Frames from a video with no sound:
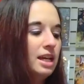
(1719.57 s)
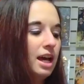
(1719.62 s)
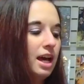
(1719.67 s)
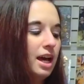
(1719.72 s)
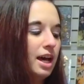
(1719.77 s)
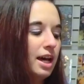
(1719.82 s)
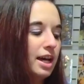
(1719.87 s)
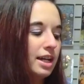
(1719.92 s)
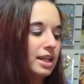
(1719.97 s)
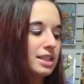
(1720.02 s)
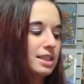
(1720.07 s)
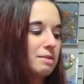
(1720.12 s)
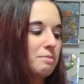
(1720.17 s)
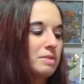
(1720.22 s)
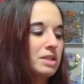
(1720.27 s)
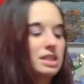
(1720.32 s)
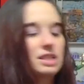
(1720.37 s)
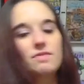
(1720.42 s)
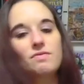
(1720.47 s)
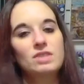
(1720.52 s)
because I
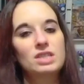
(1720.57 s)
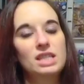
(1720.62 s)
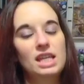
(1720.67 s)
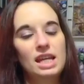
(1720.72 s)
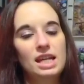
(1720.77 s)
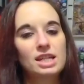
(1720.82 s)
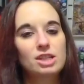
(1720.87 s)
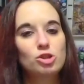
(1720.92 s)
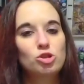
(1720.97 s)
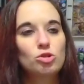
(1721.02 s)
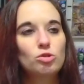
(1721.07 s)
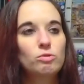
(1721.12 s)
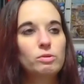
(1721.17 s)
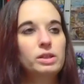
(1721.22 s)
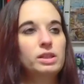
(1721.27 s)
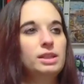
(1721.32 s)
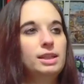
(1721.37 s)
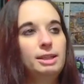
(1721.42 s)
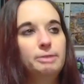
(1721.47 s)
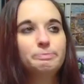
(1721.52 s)
must have scanned too
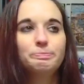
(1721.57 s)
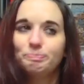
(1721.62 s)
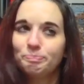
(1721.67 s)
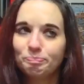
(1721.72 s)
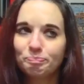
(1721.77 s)
quickly.